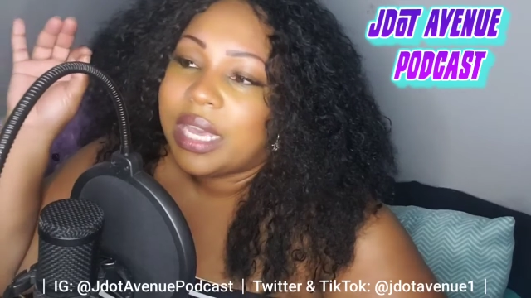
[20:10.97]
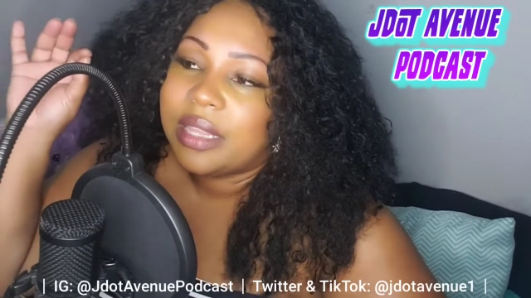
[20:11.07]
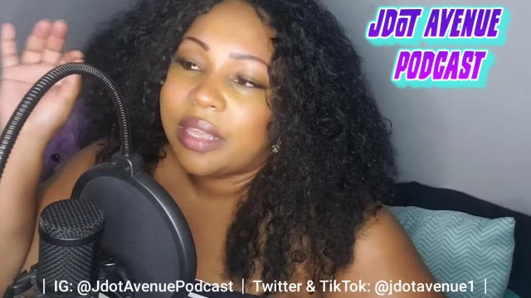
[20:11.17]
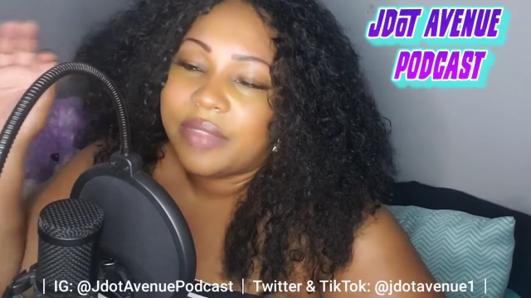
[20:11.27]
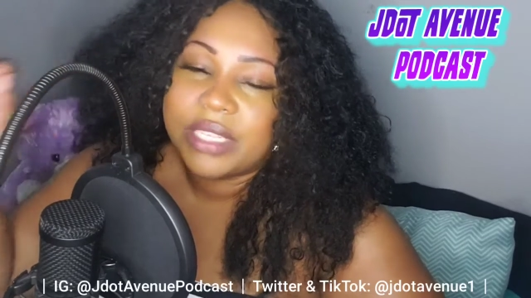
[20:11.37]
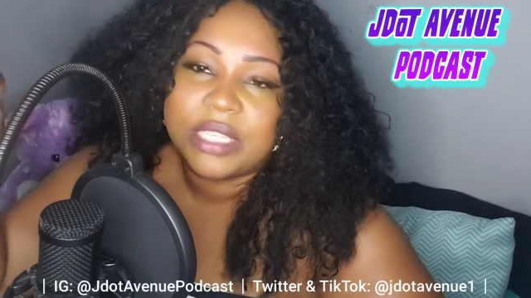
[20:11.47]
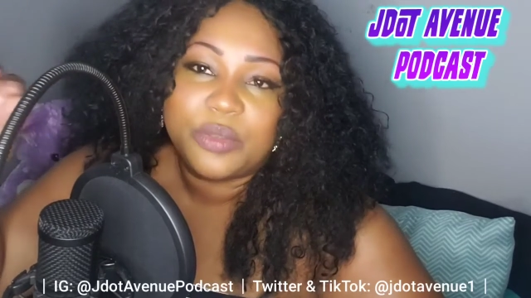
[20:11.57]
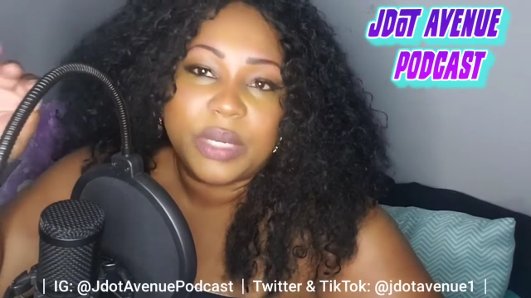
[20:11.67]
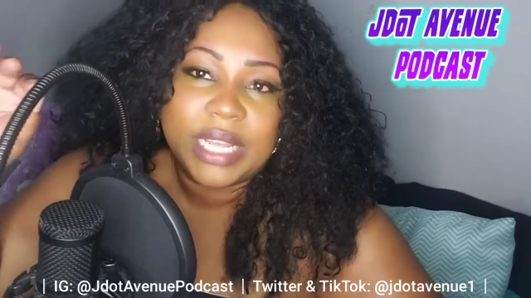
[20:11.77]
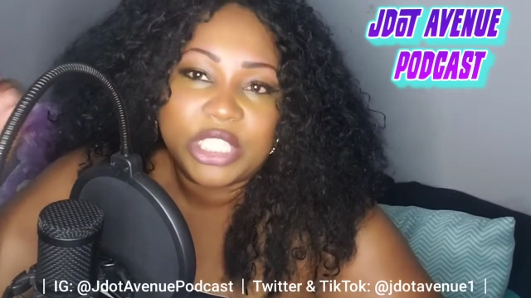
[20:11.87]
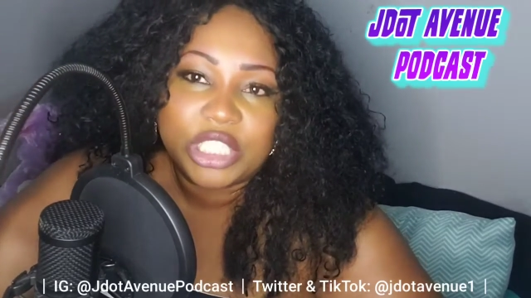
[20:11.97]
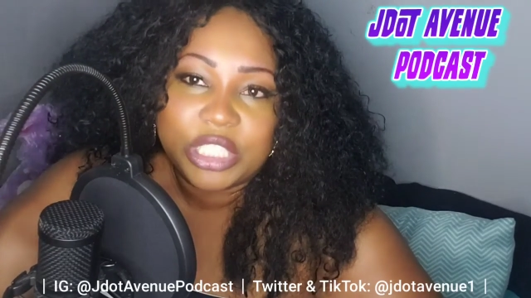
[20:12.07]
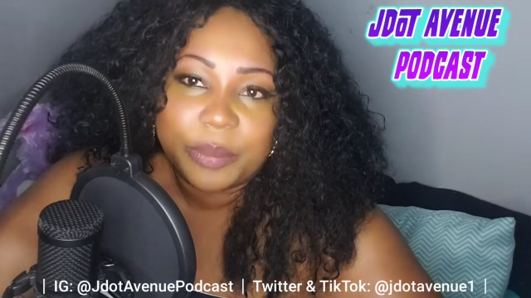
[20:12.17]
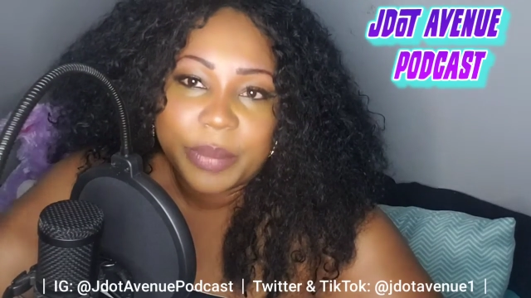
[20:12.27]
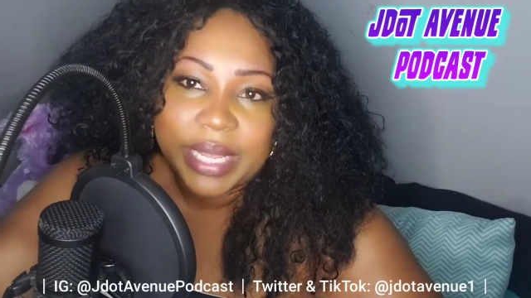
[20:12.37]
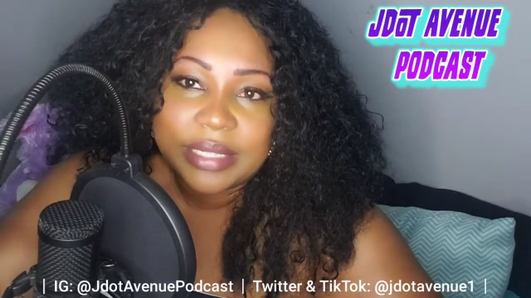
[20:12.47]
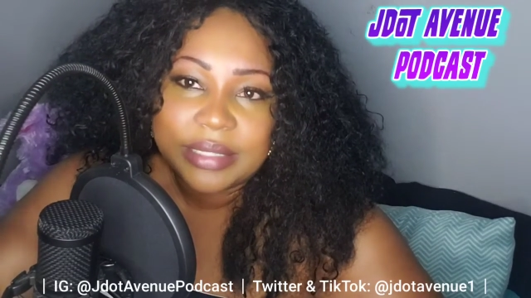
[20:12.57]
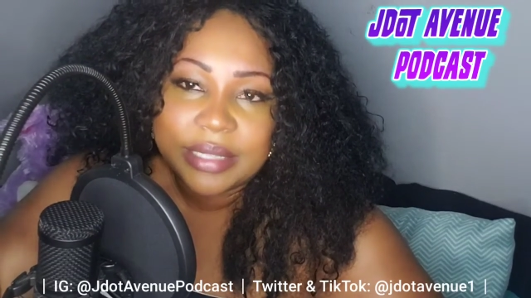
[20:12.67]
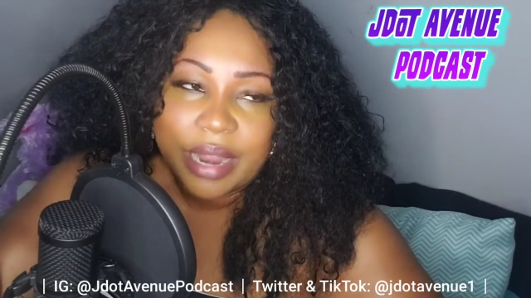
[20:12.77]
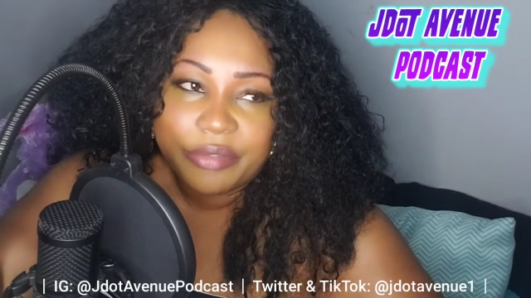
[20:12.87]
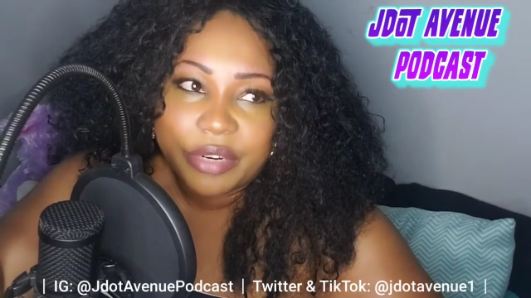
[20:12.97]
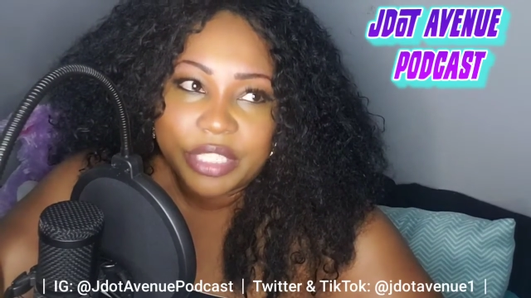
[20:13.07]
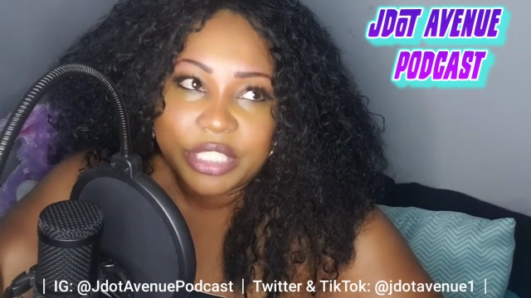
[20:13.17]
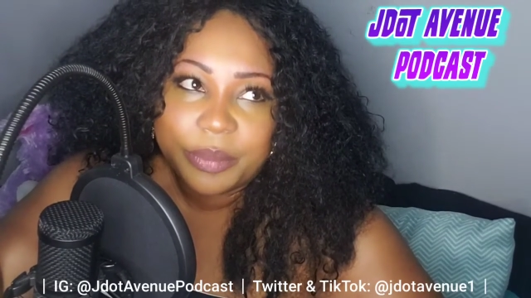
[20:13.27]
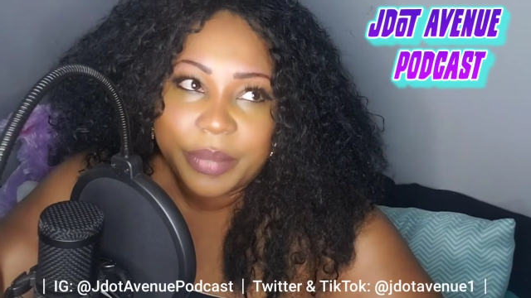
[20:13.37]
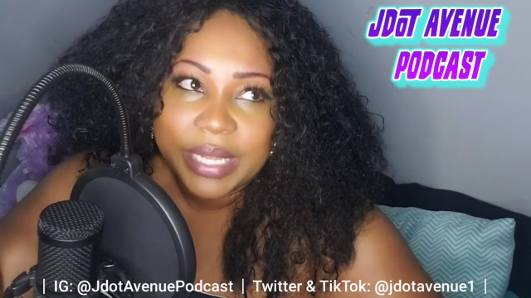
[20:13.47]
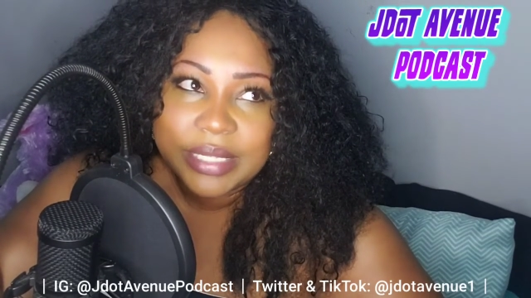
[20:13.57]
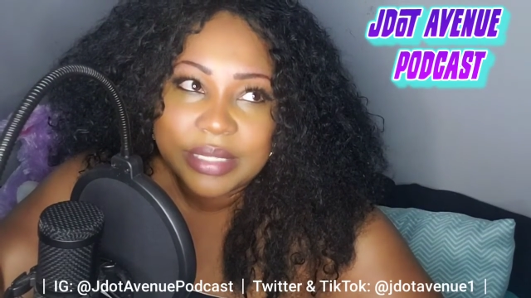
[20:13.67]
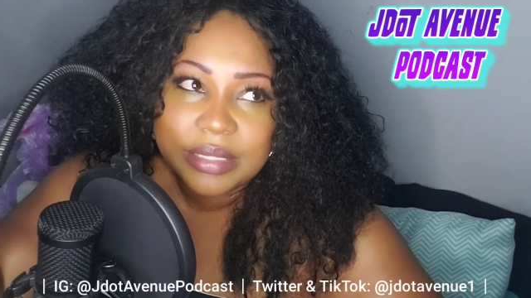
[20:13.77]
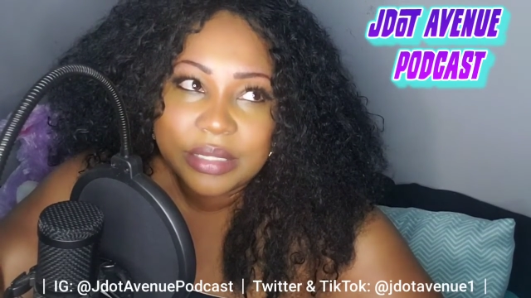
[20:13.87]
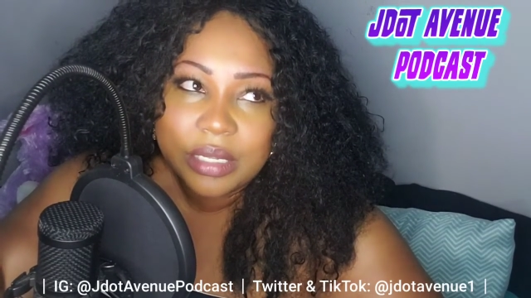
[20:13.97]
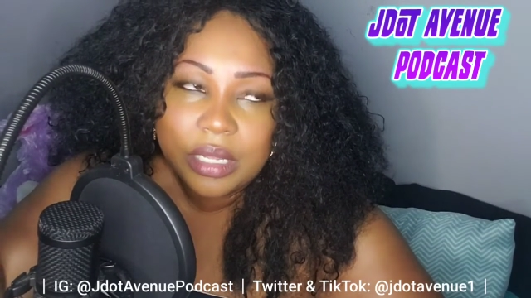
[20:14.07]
this is relationship based, not friendship based,